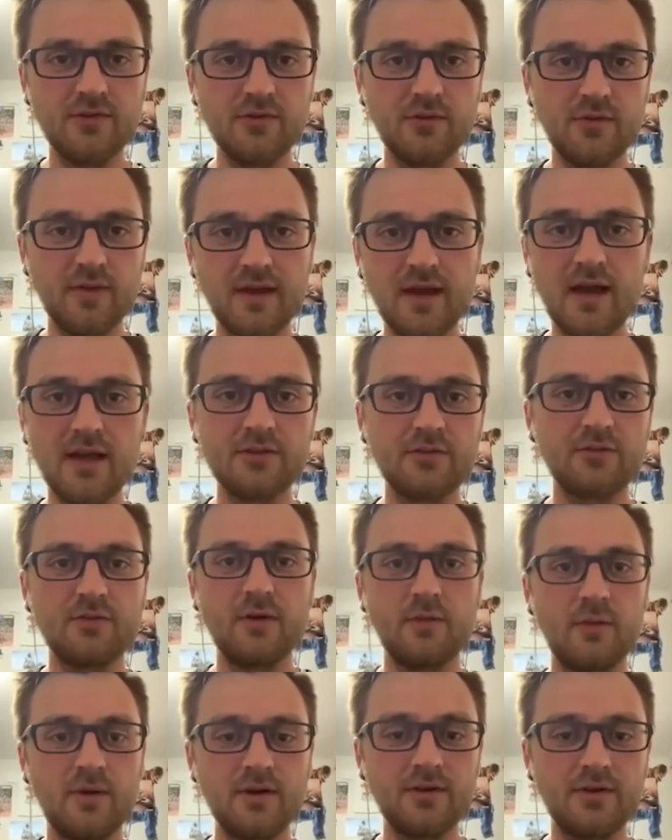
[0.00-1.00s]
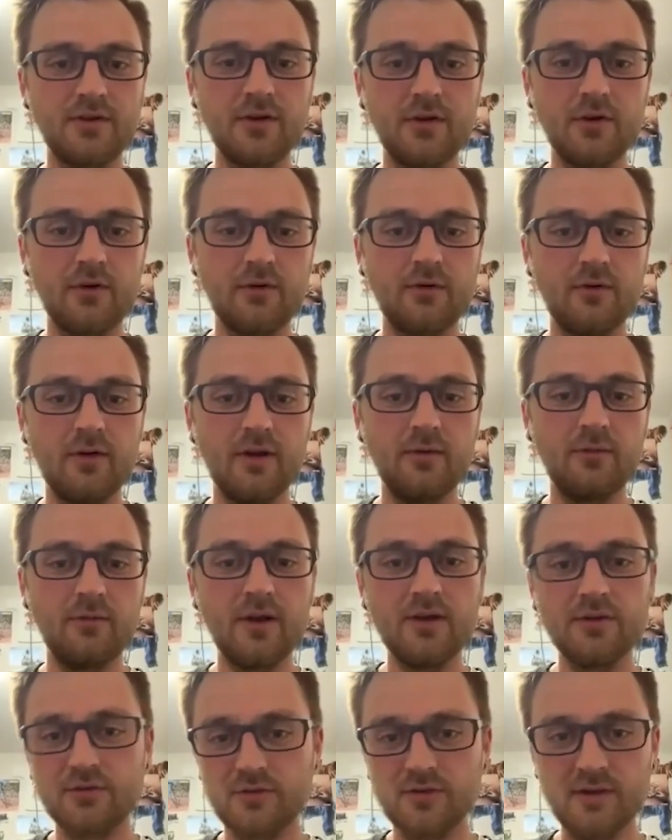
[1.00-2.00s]
So they asked if I wanted to go and
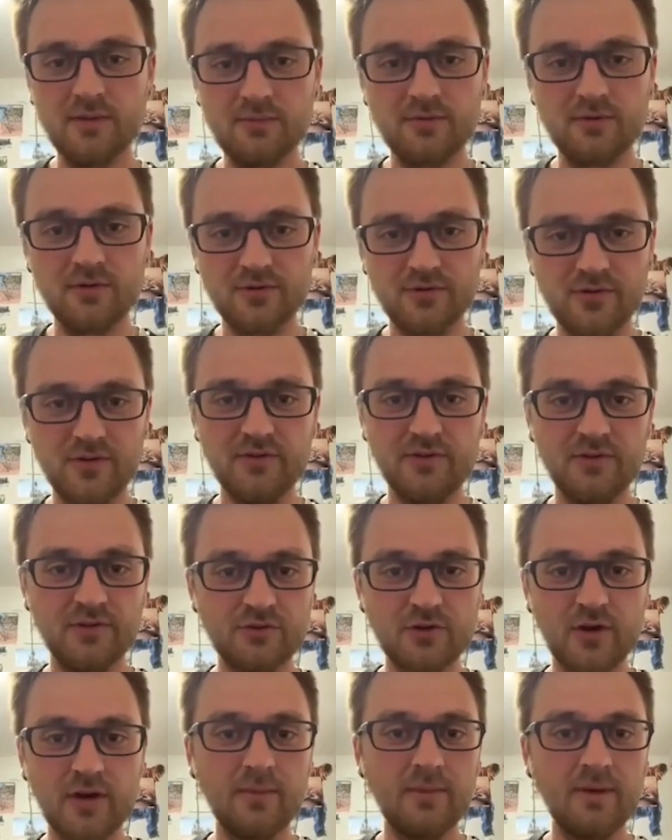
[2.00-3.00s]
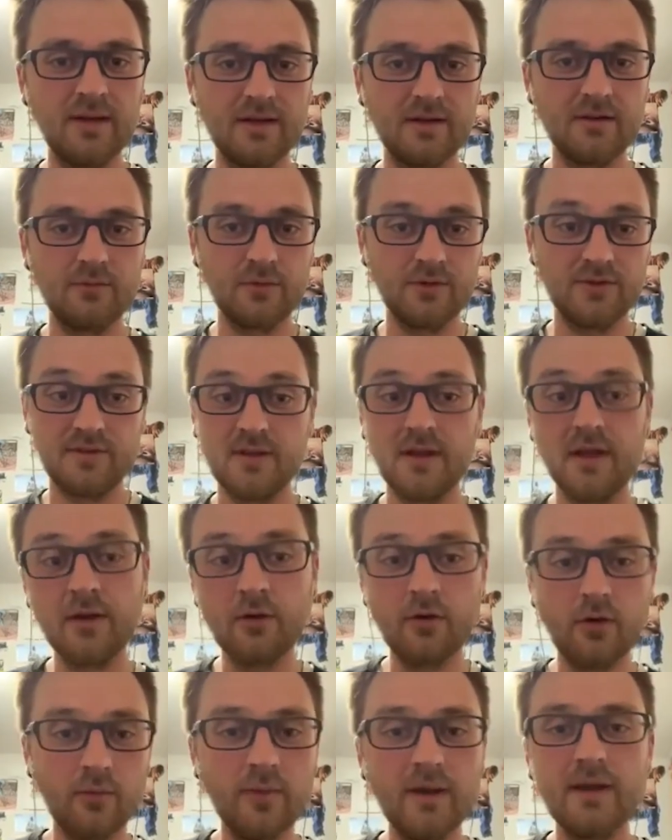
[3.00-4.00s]
race for them for a season and try to make it, with the end
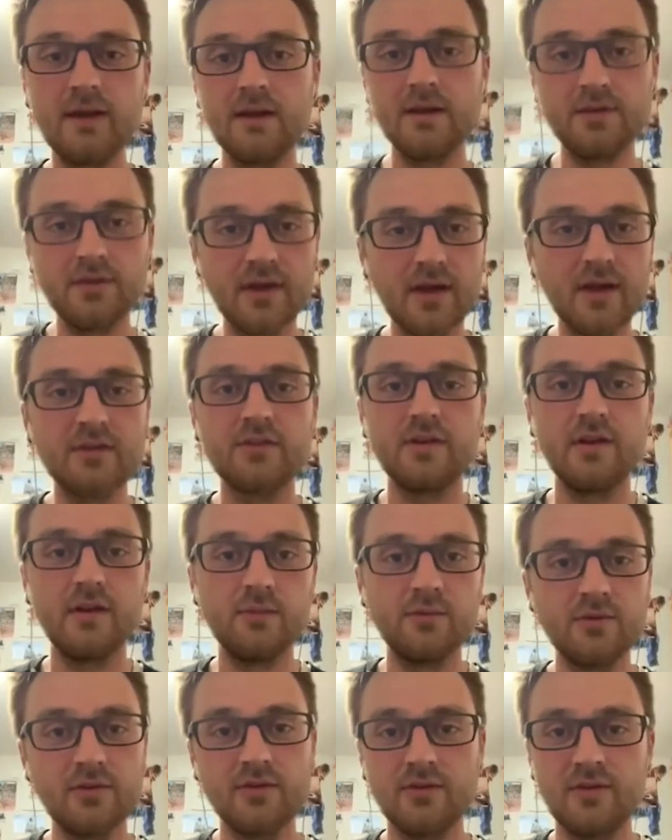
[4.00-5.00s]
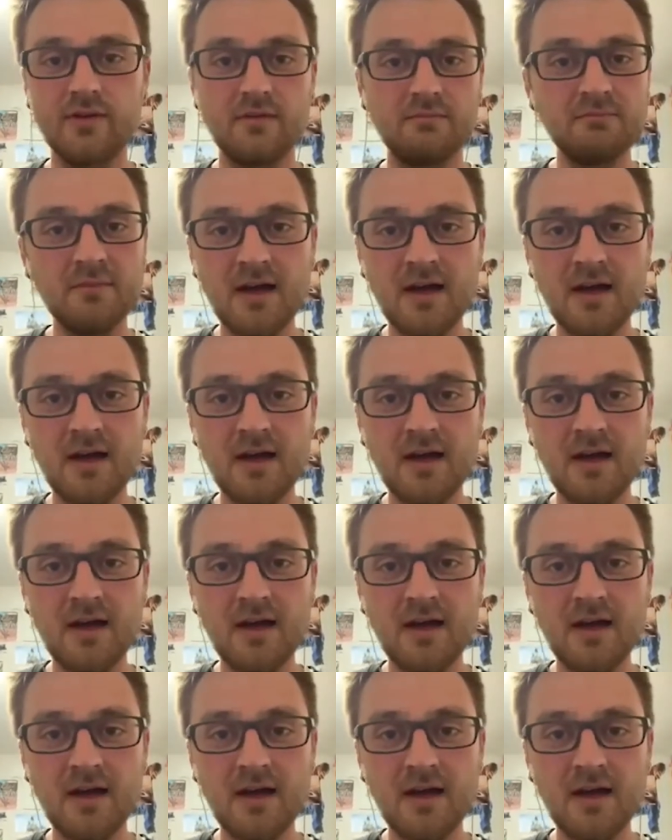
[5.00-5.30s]
goal of making it to X Games. So I was like,